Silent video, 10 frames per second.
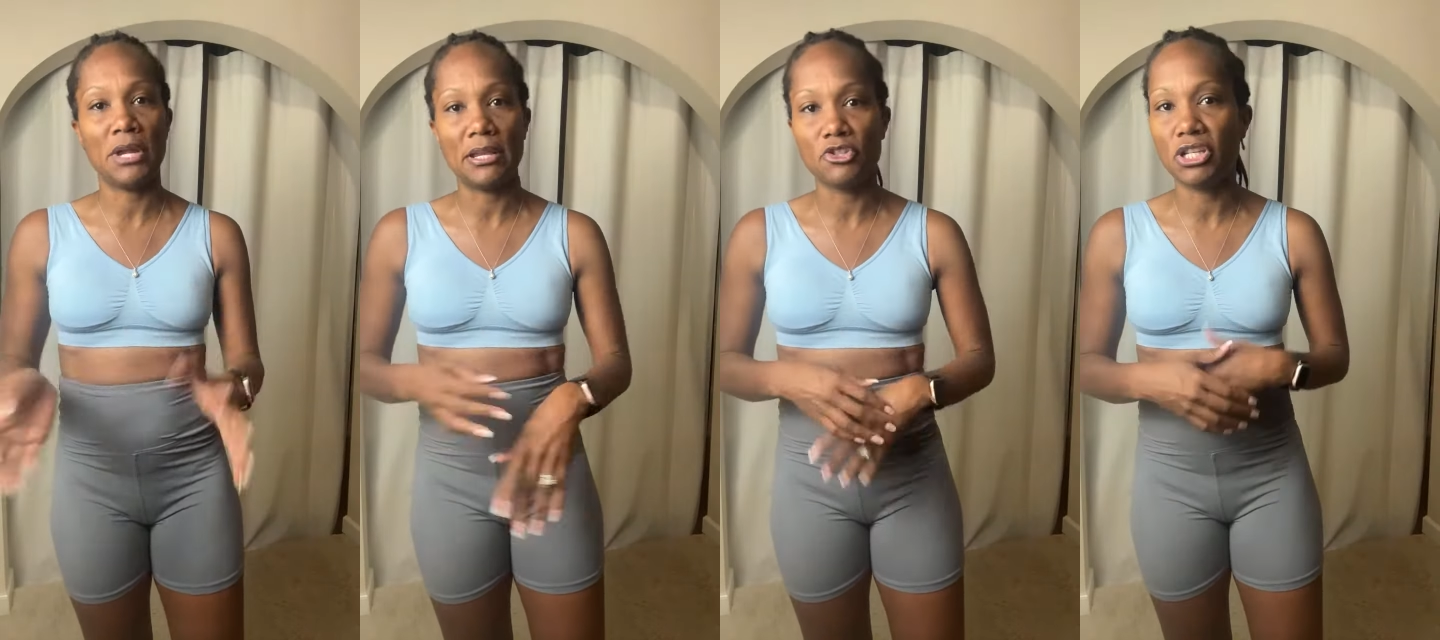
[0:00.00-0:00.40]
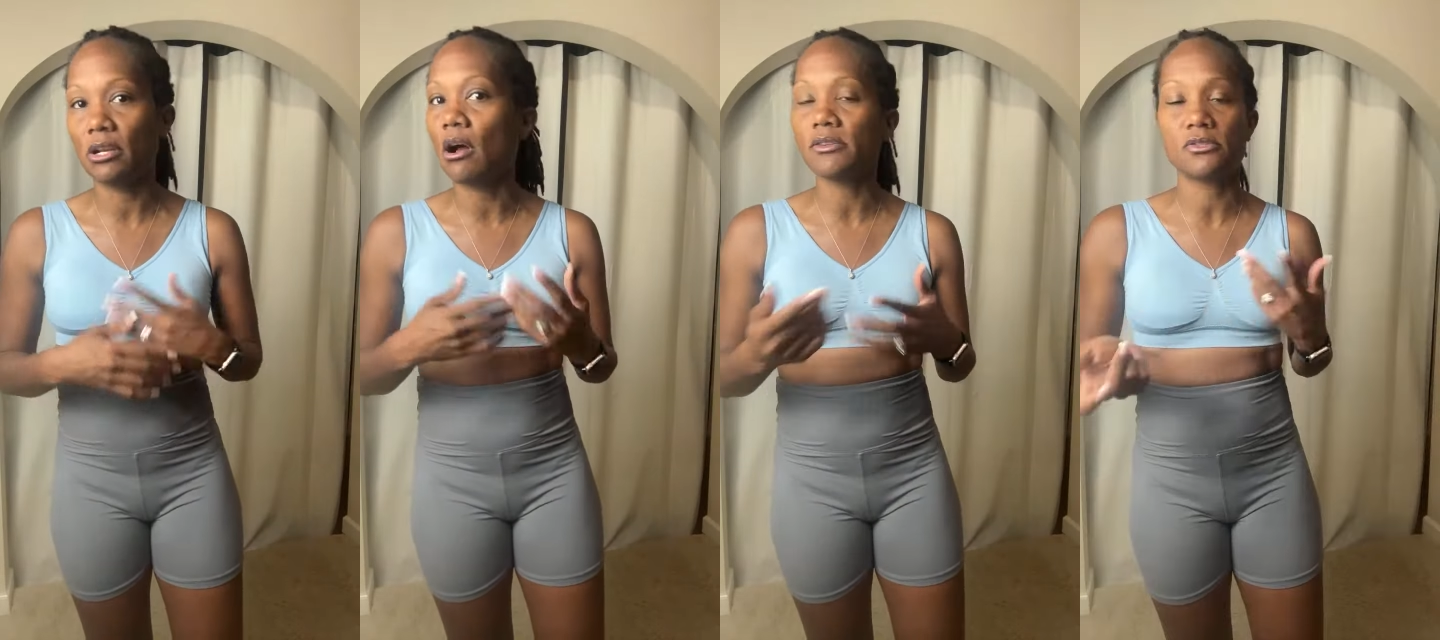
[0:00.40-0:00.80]
energy,
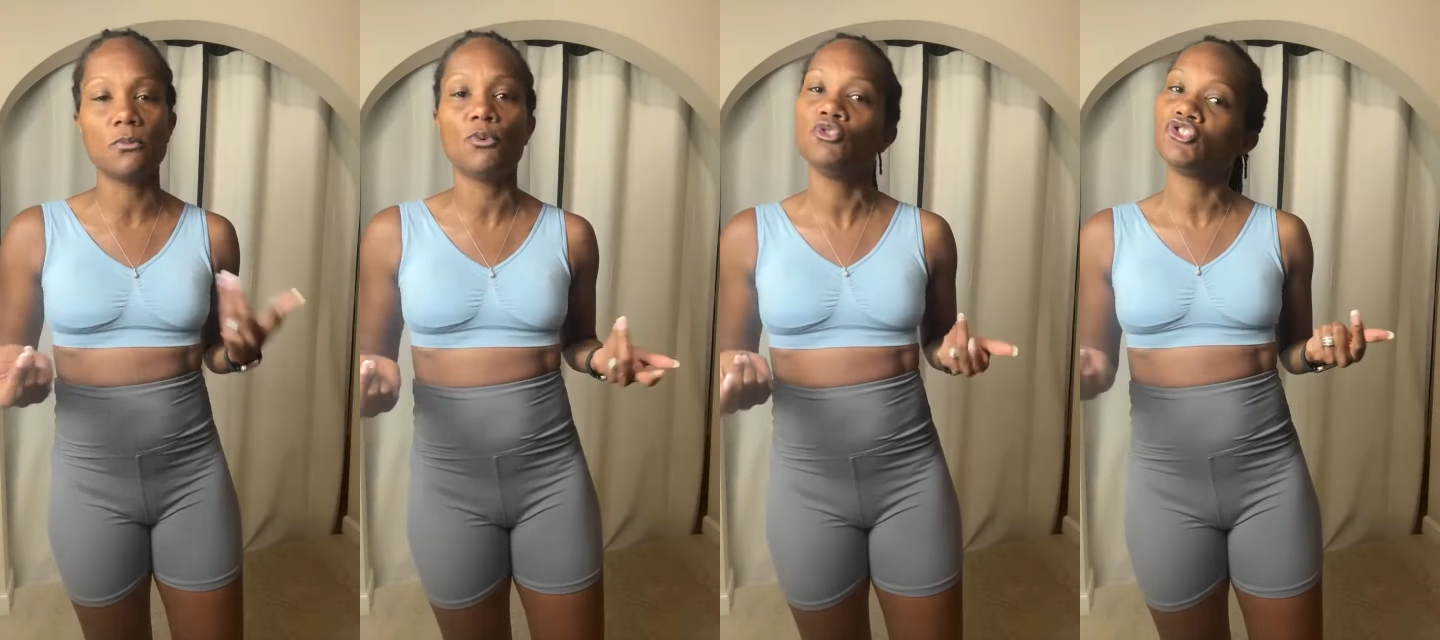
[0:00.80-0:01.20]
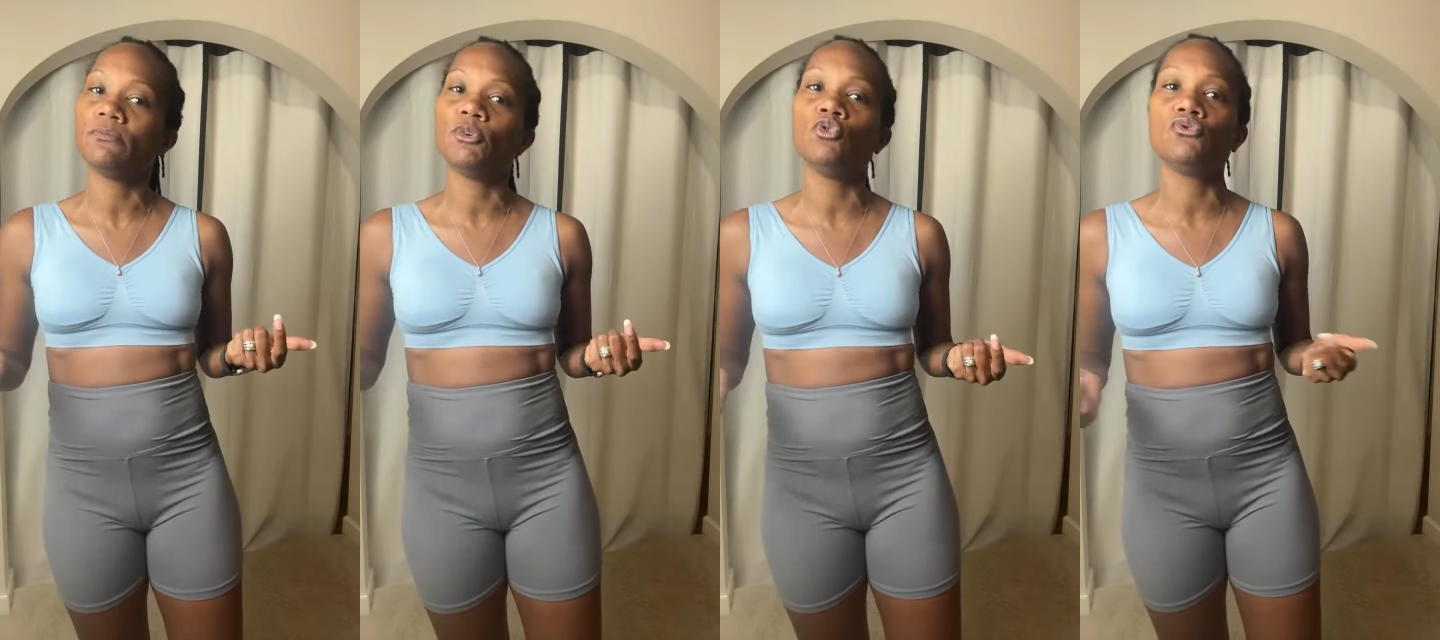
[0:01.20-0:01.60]
it'll also boost
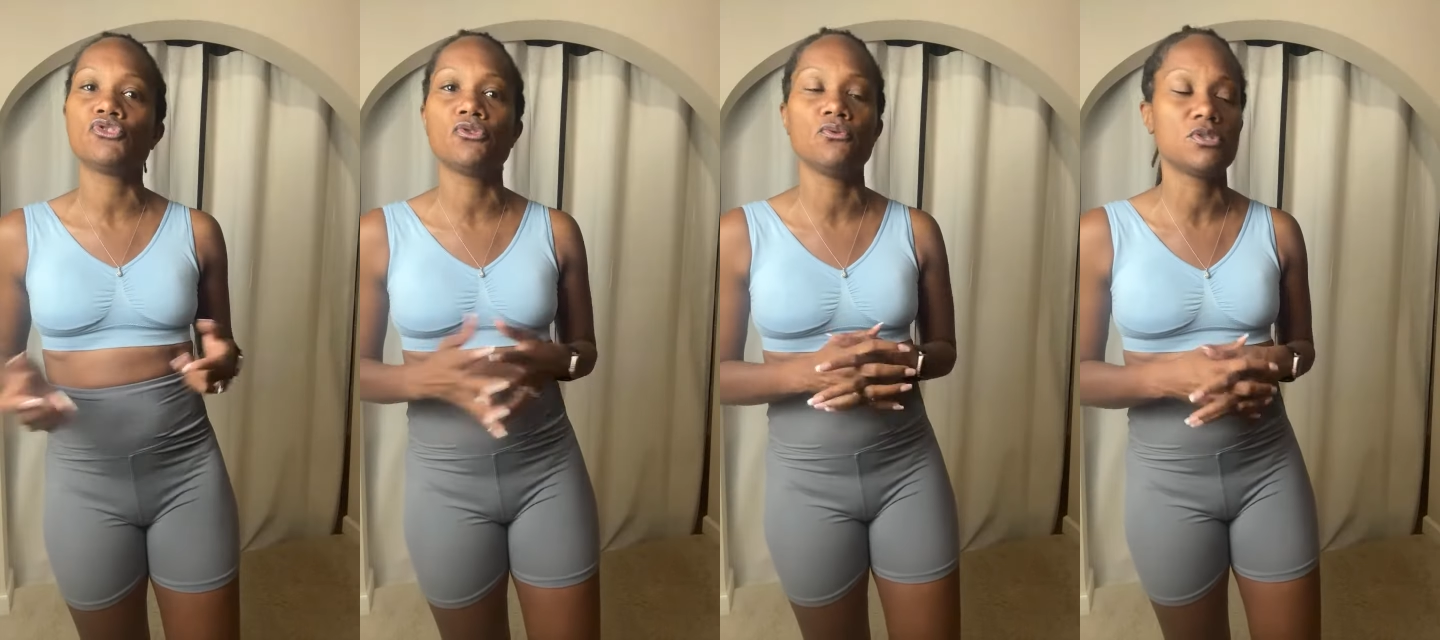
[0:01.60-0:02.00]
your mood too.